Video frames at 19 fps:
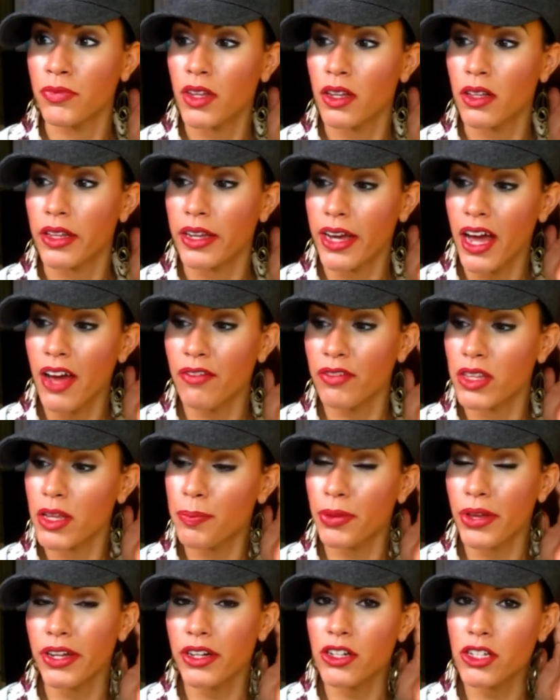like, I have
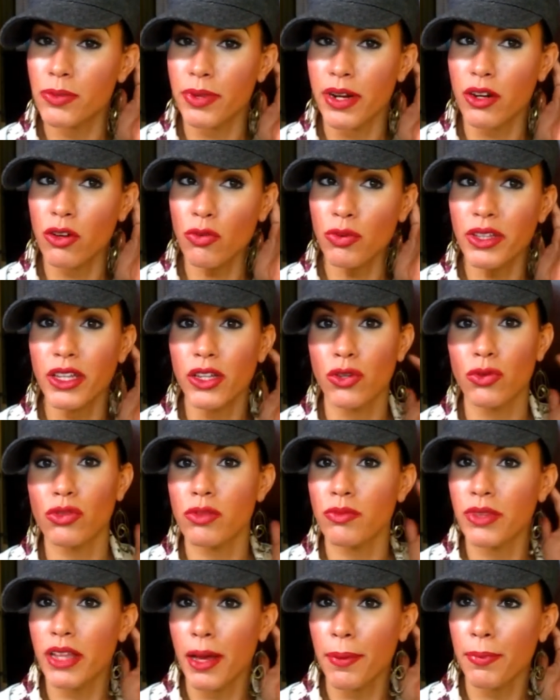lip liners, but I don't really use
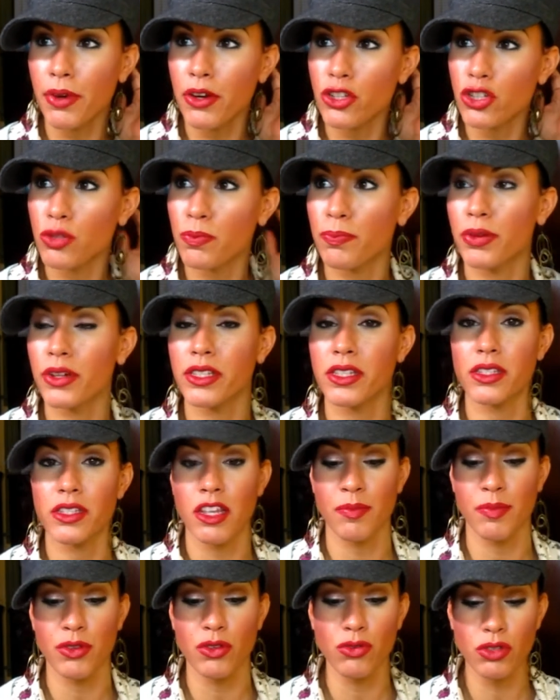them that much. But since
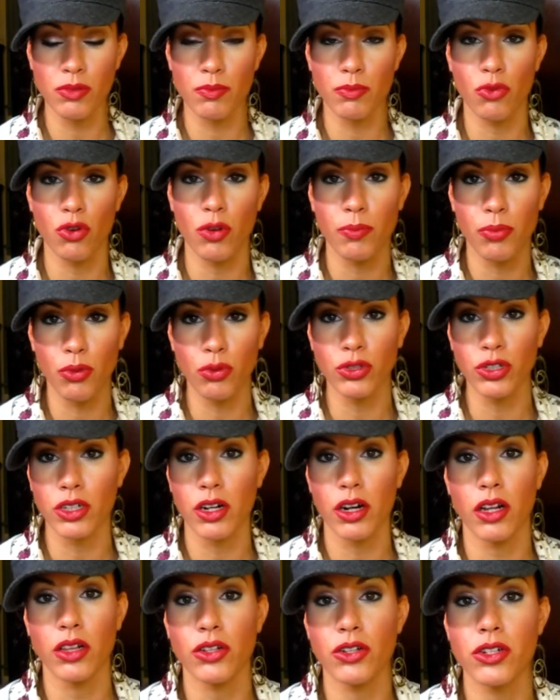I've been using more bolder
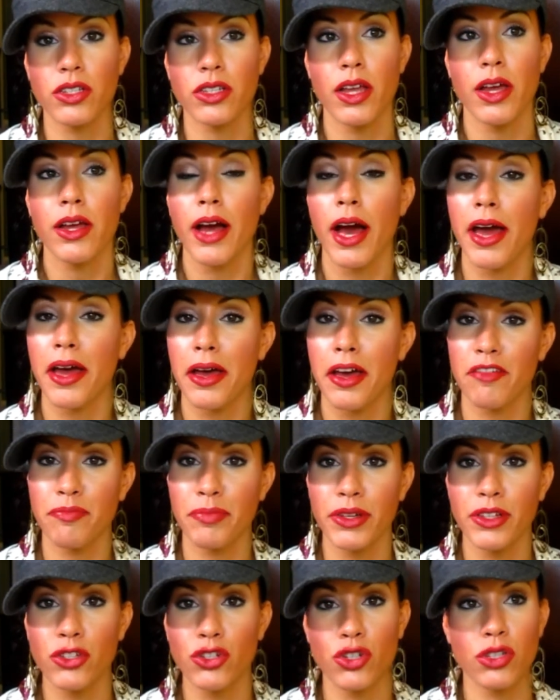colors, I have
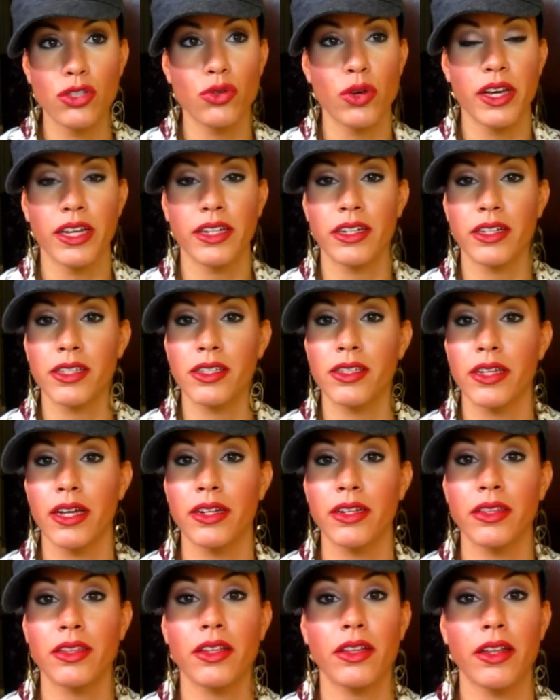been, just so I can
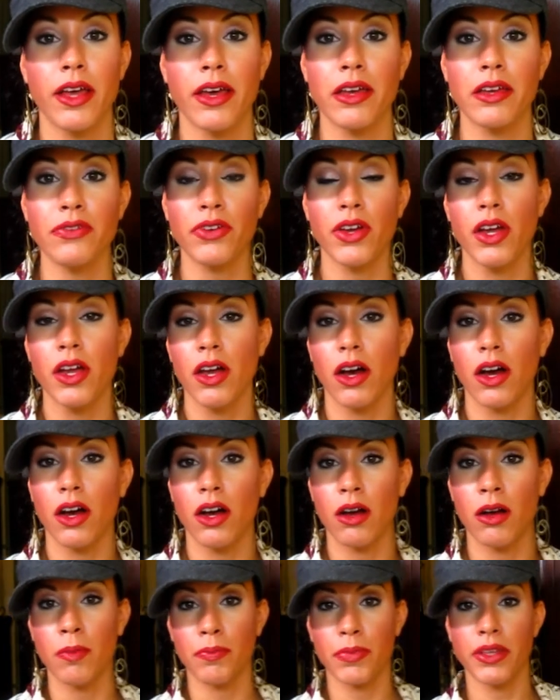extend the life
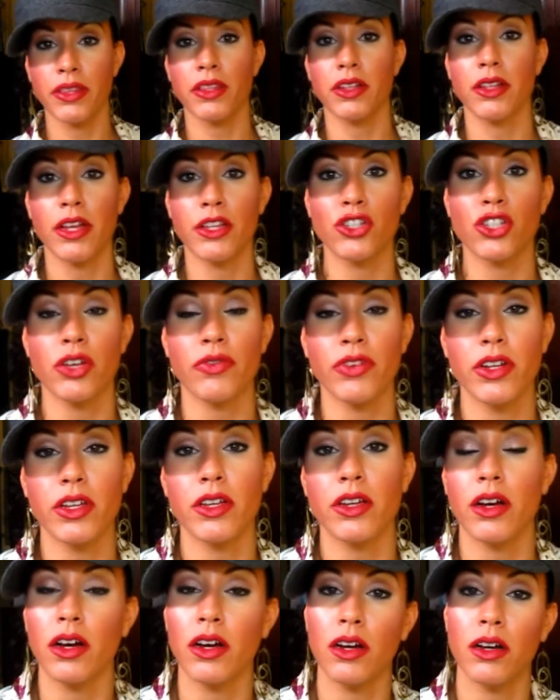and the
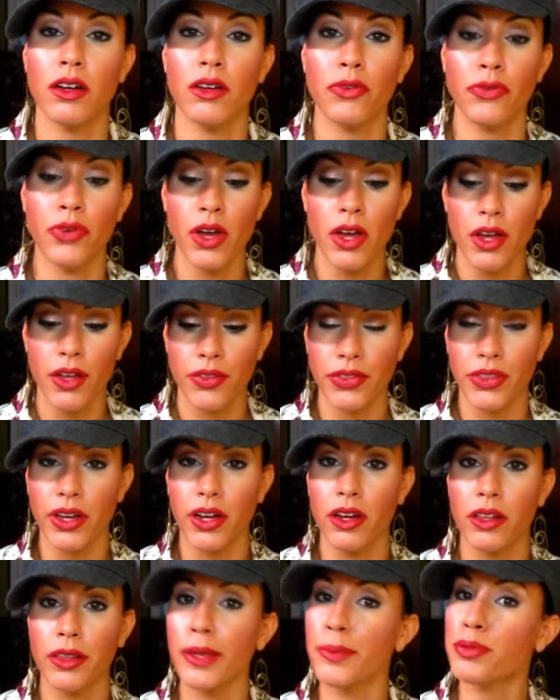longevity of
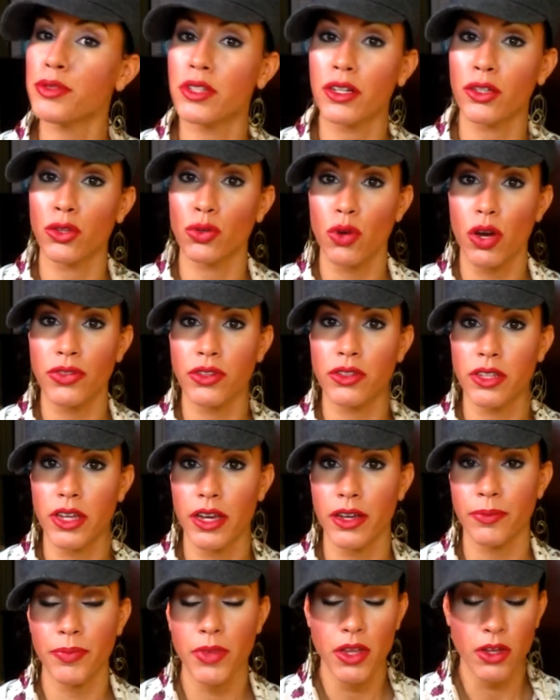the lipstick throughout the
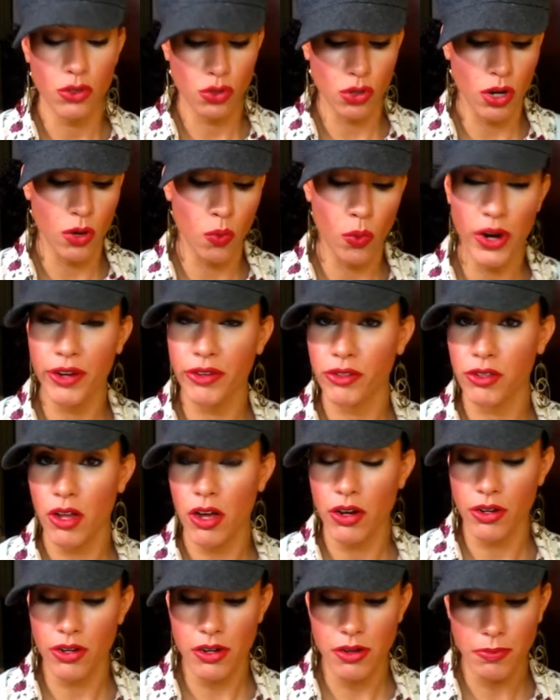day, so it wears
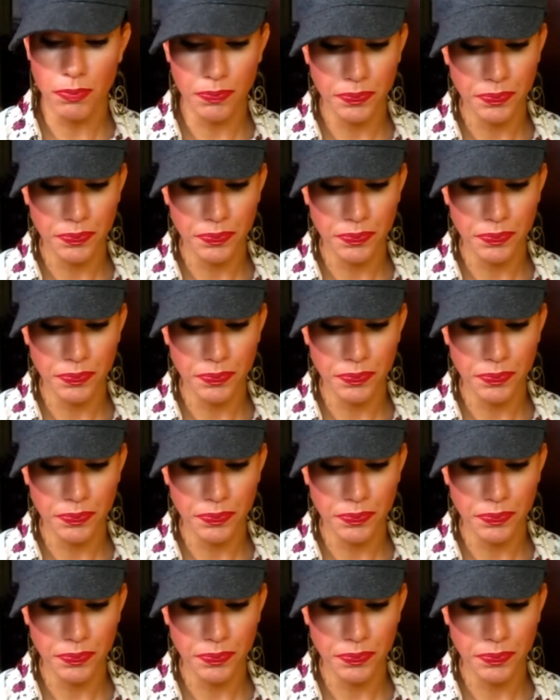longer.